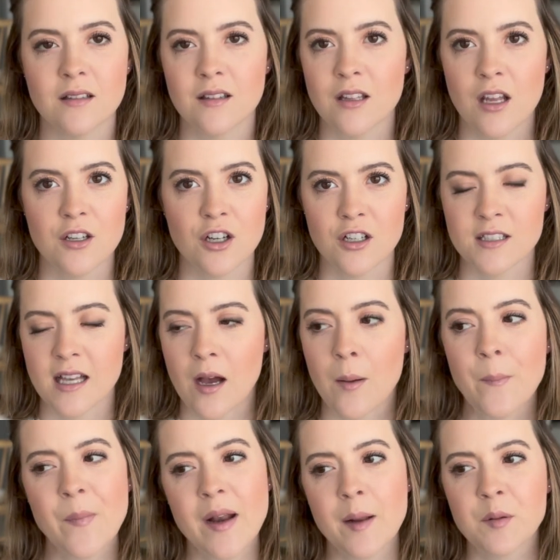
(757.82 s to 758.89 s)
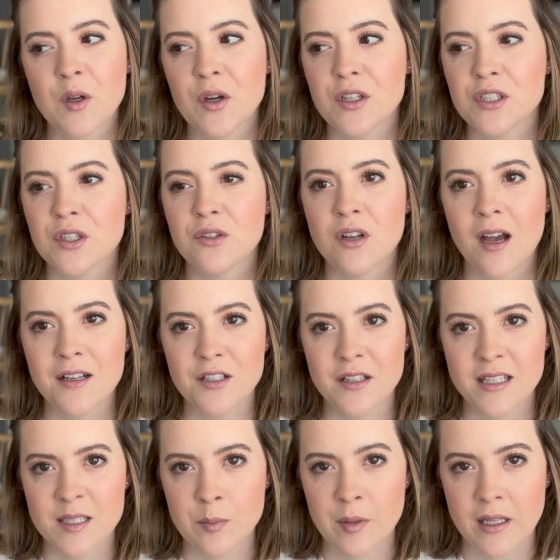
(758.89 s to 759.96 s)
turns out, but I'm going to not do the
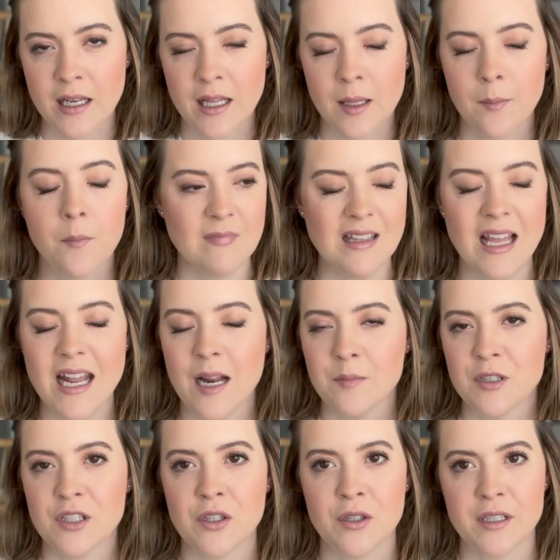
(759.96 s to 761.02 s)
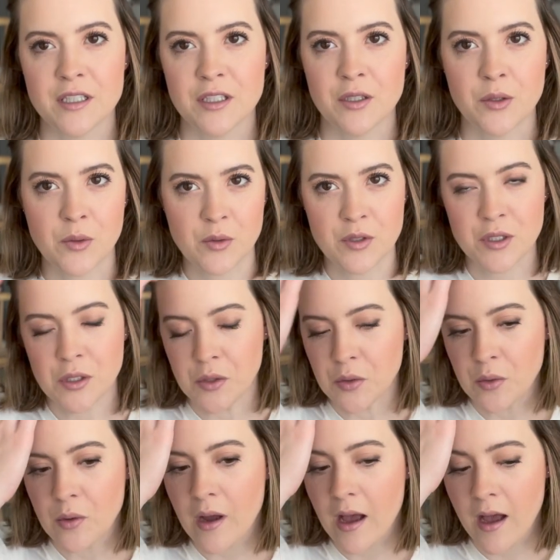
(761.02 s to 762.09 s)
split hem and I'm just going to do
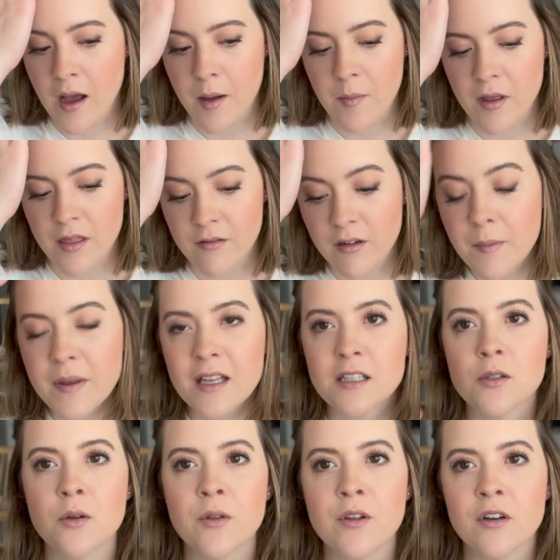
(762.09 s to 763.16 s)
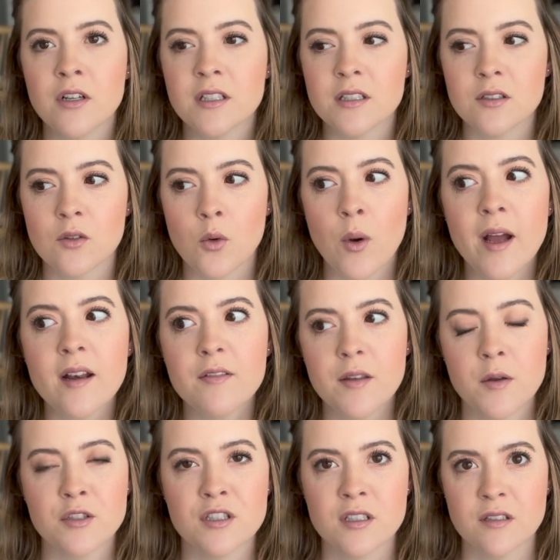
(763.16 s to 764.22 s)
the ribbing. So there is quite a few
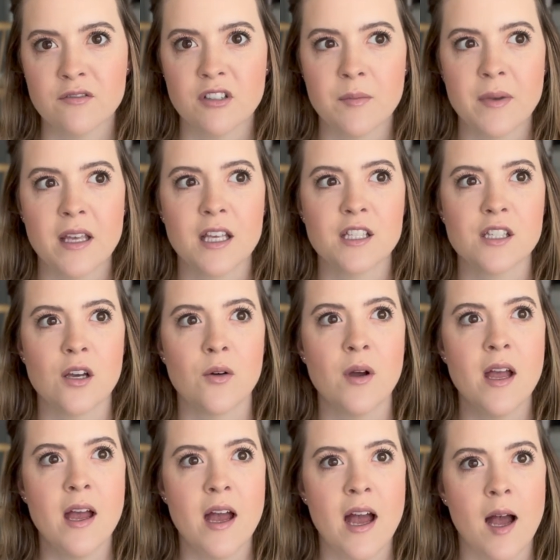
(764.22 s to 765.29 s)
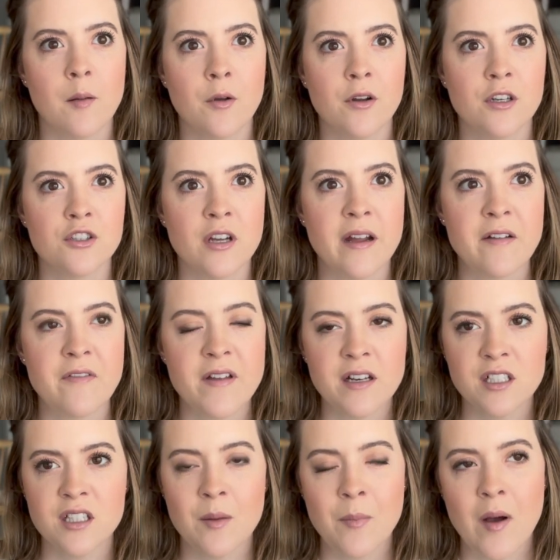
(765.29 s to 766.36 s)
inches of ribbing, so I'm going to try to
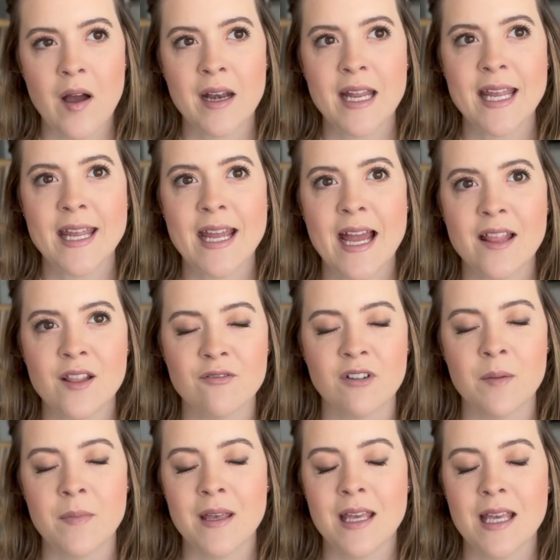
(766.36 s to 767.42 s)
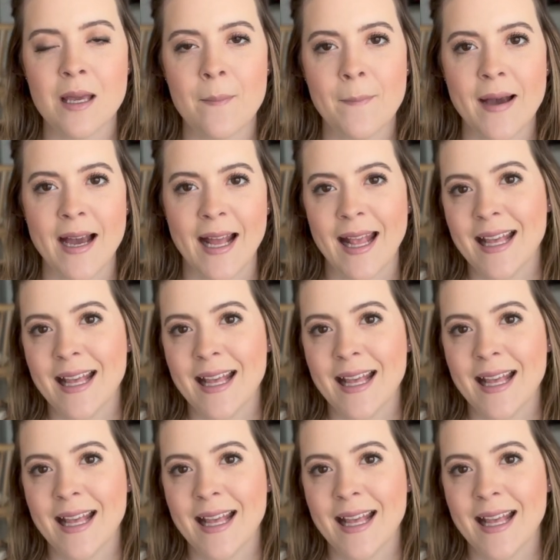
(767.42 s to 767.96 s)
finish the body and the ribbing by